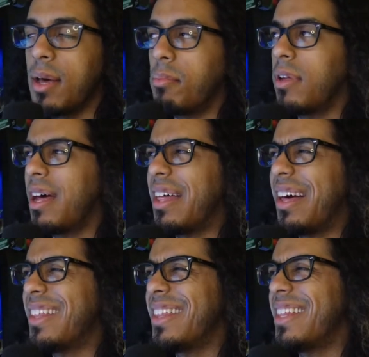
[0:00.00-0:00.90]
But
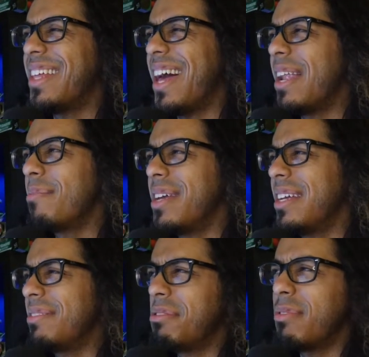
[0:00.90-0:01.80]
other than that, I mean,
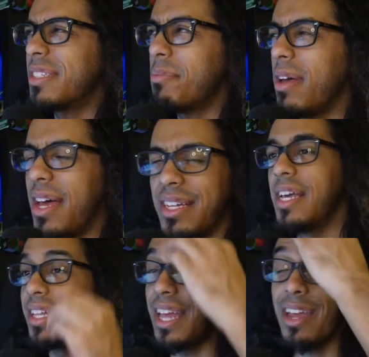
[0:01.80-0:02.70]
it wasn't bad.
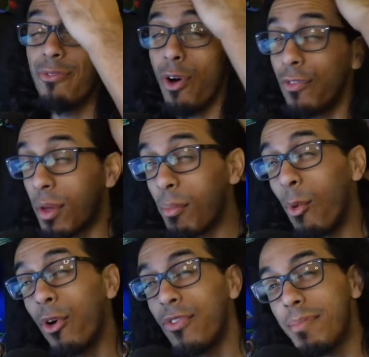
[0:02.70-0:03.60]
They involved the
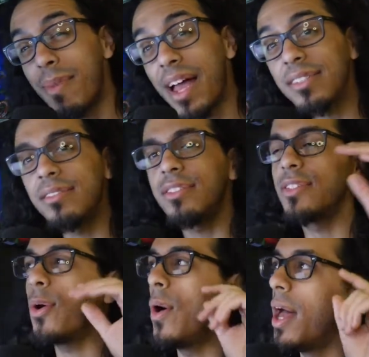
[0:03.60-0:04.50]
Morphin Masters,
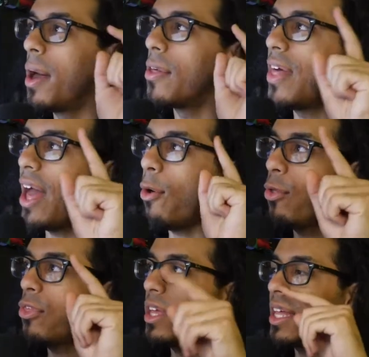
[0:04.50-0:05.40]
so that whole
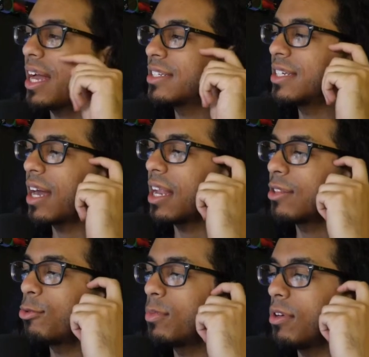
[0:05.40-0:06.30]
thing actually kind of
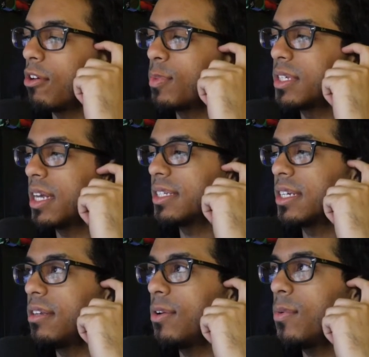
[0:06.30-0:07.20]
threw me off, because I was like, you
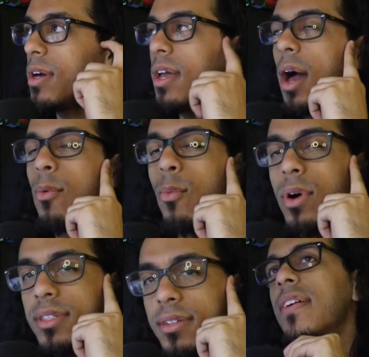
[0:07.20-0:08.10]
know what? I
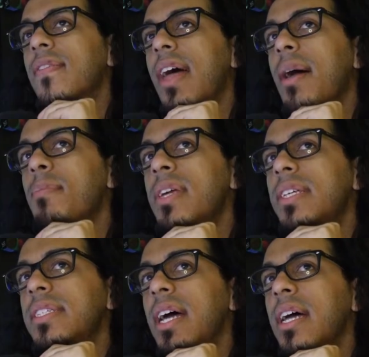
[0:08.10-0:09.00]
wonder if that
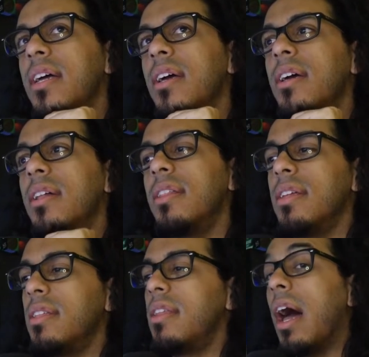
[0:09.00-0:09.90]
means that
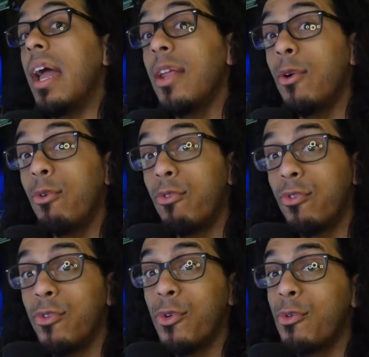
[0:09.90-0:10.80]
the Dino
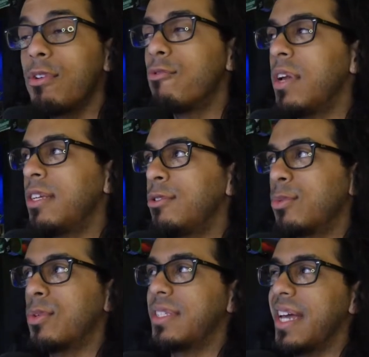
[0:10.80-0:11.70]
Fury
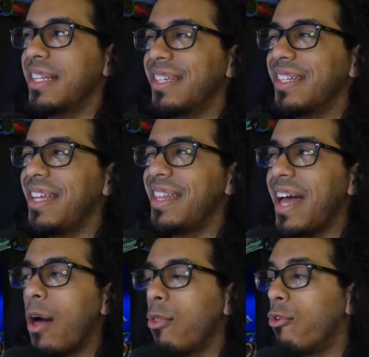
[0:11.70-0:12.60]
Rangers were technically
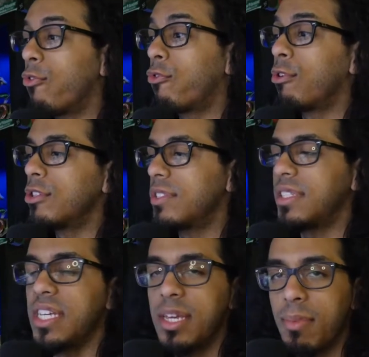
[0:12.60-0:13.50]
now the
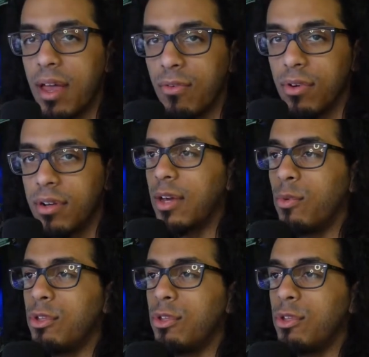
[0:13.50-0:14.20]
first team ever.